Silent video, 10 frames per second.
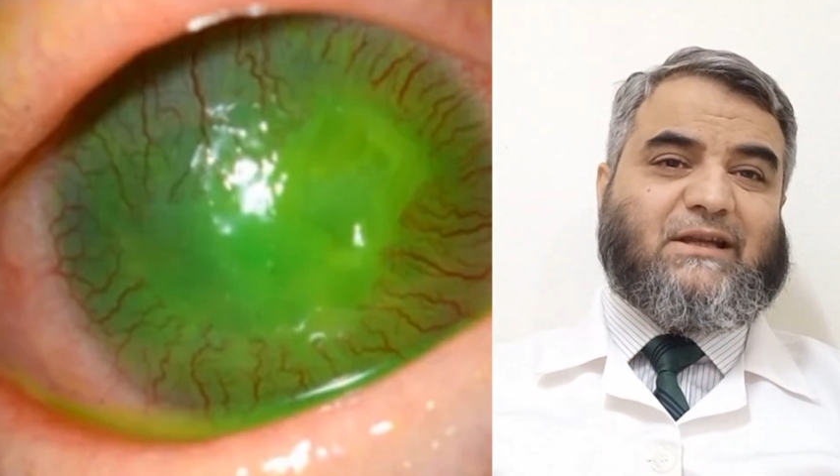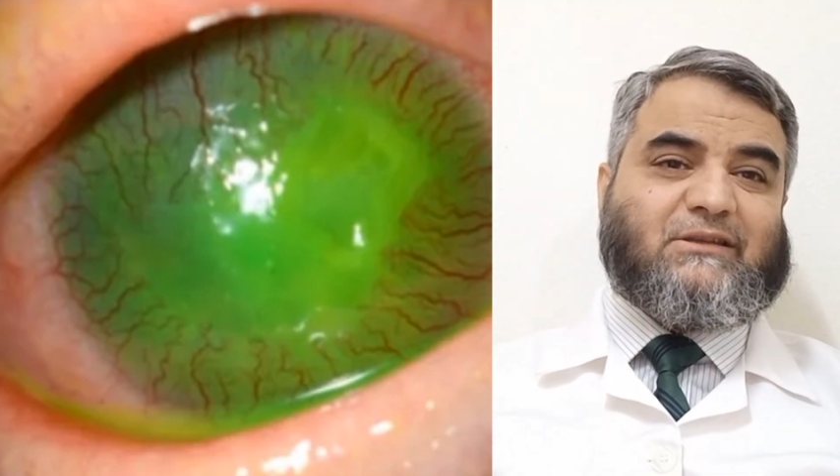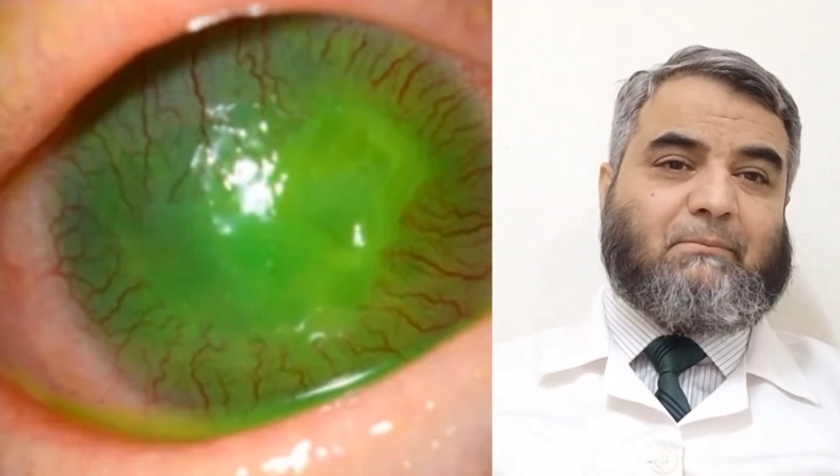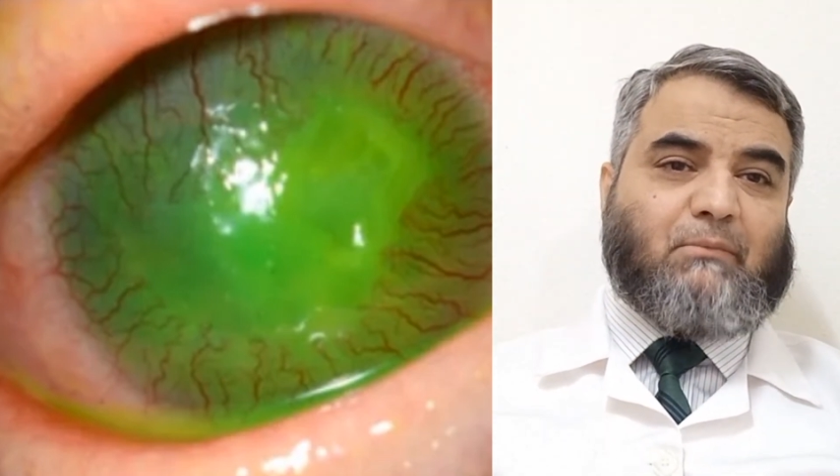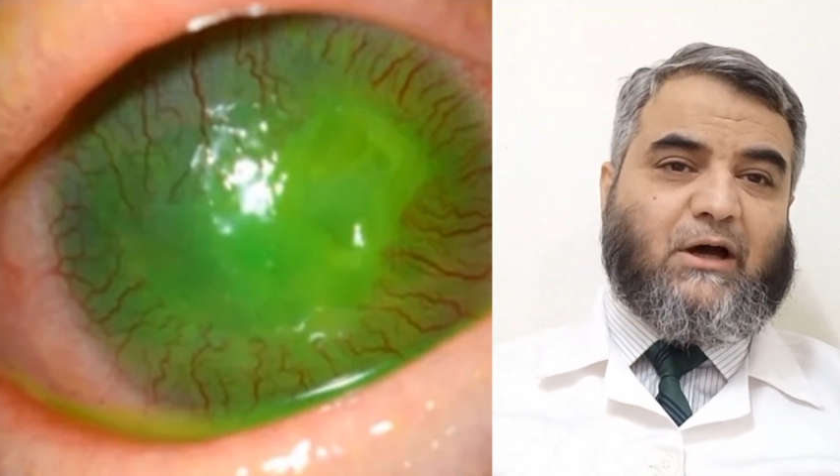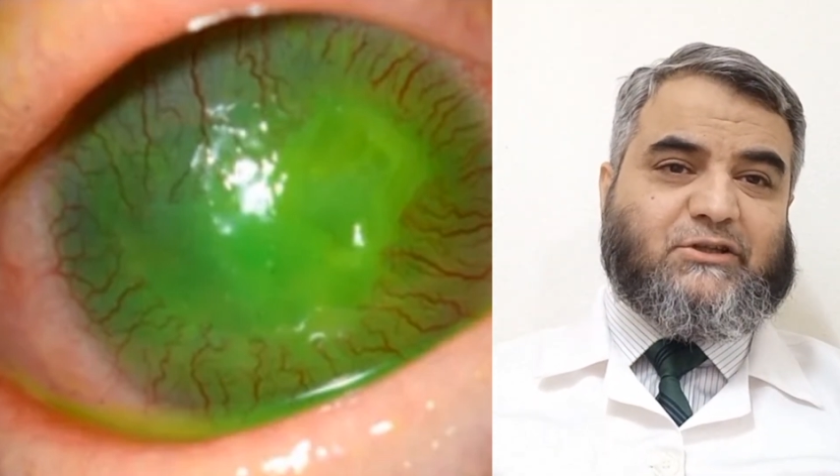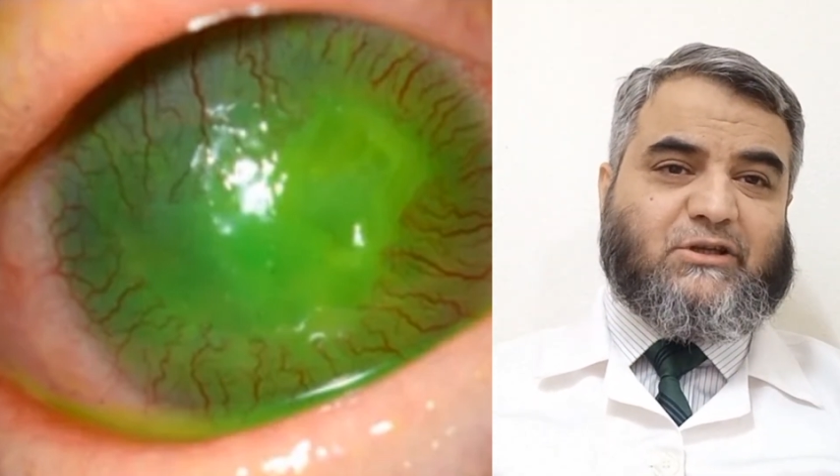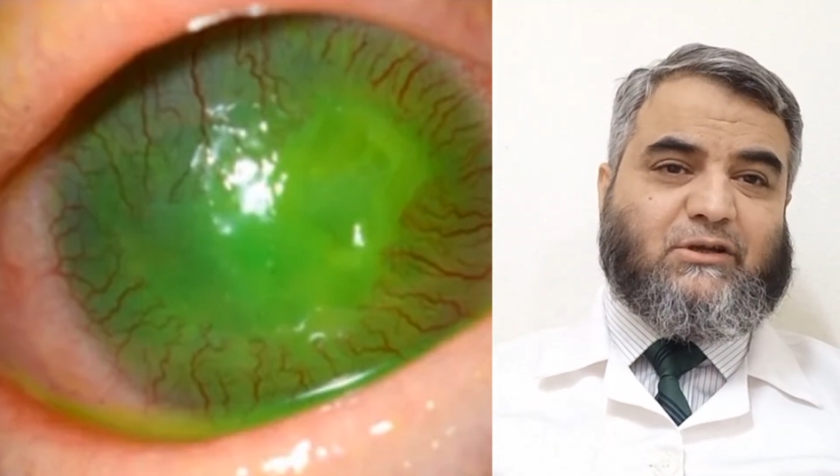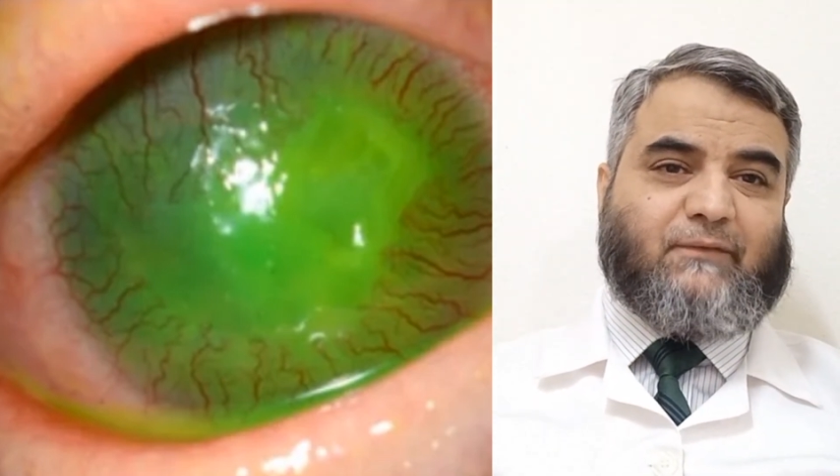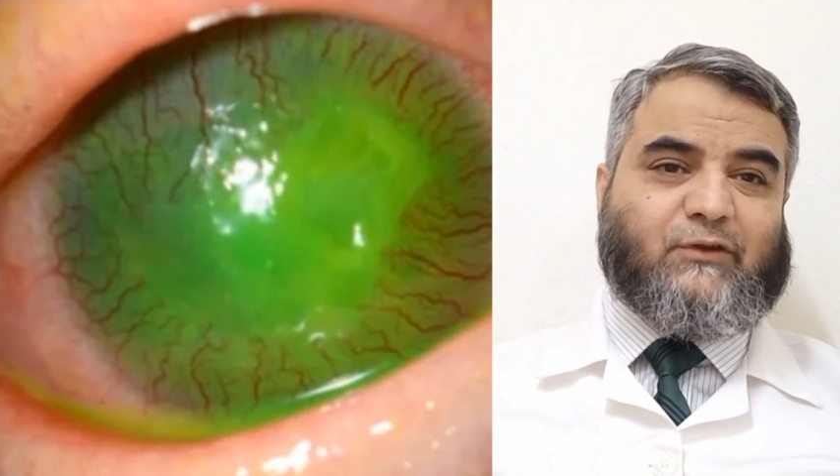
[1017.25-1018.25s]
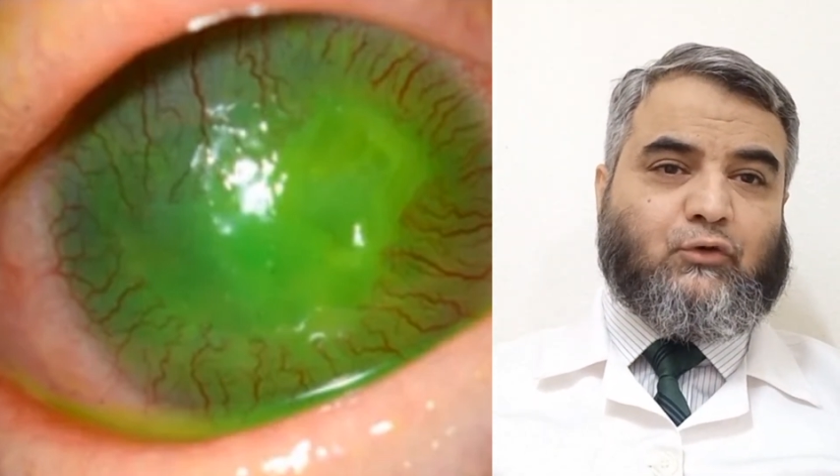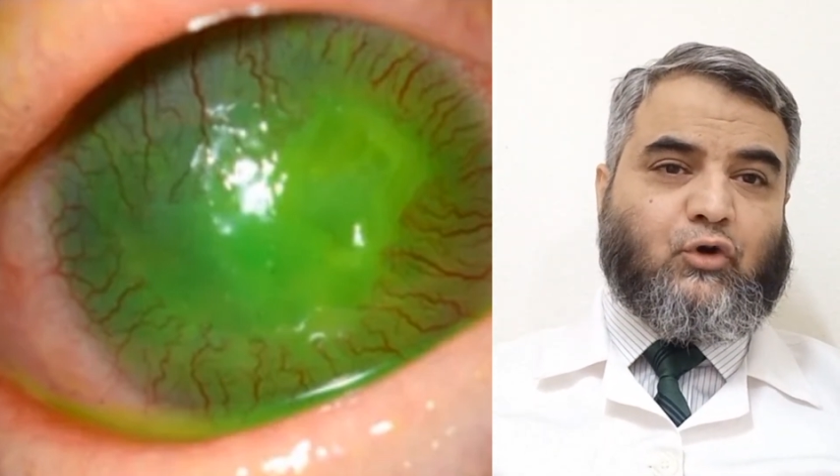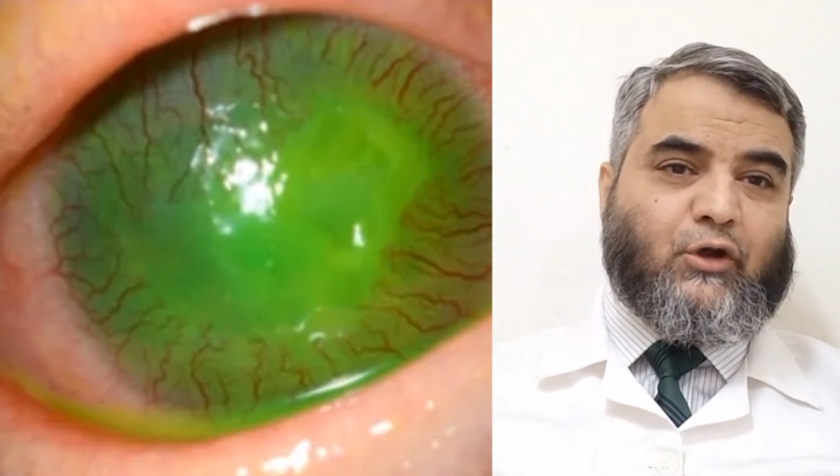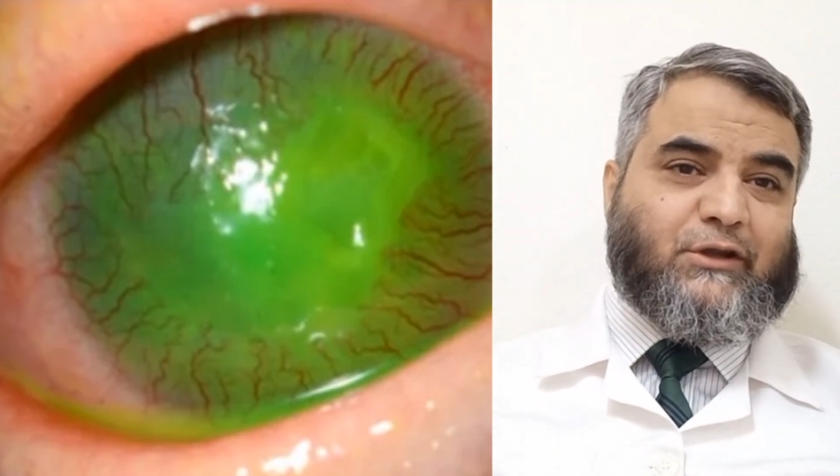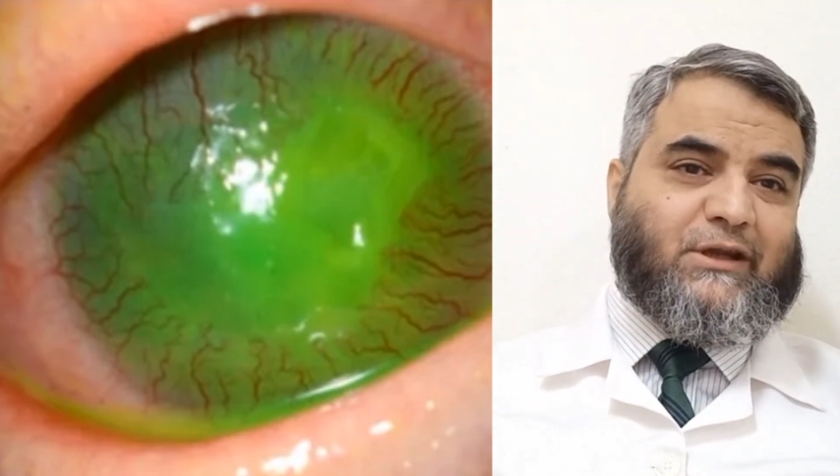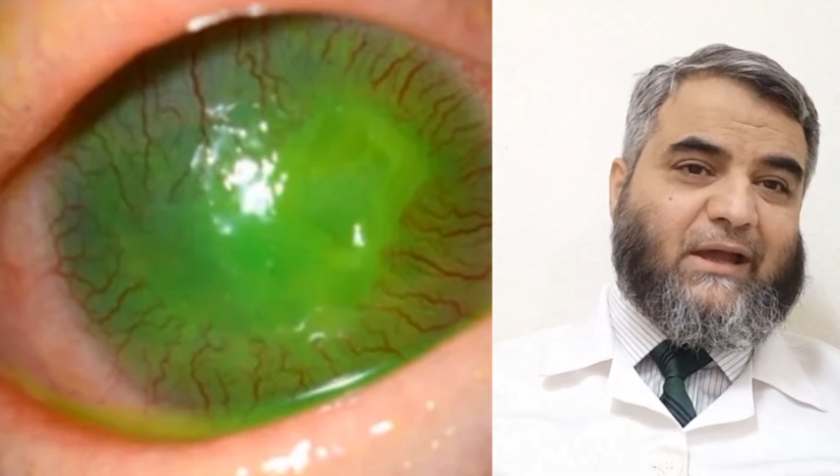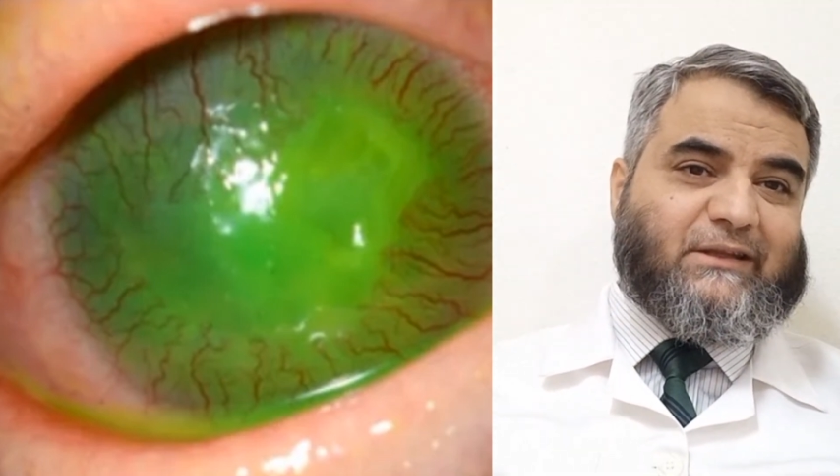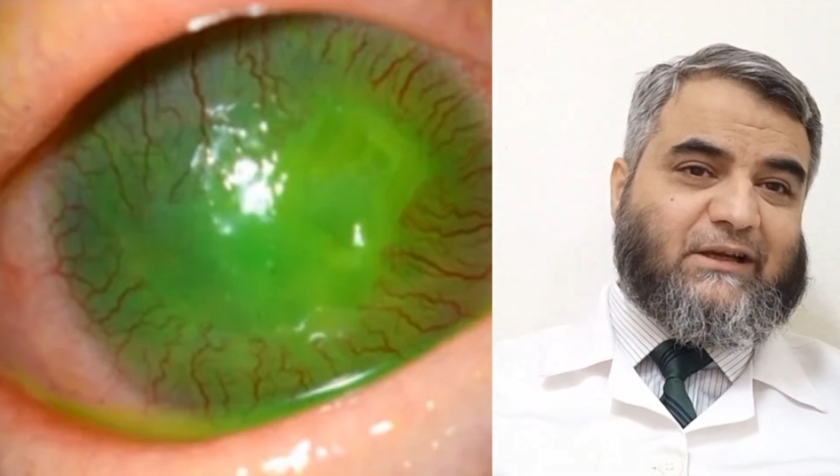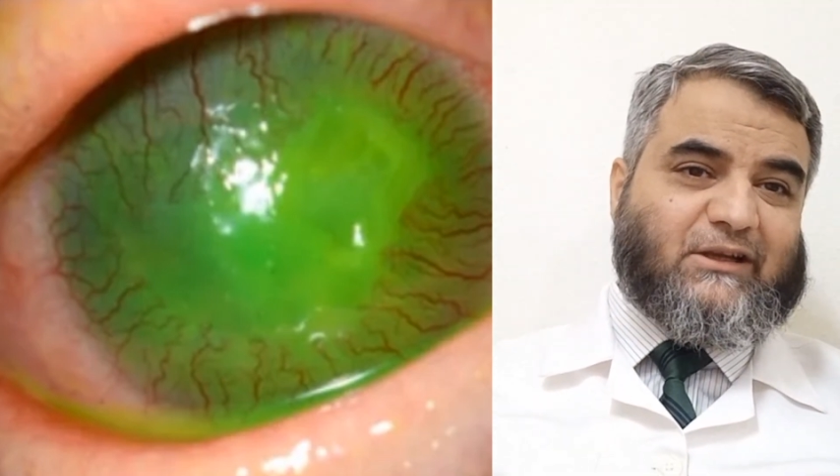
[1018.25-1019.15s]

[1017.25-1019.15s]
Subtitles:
at the margin of the cornea and the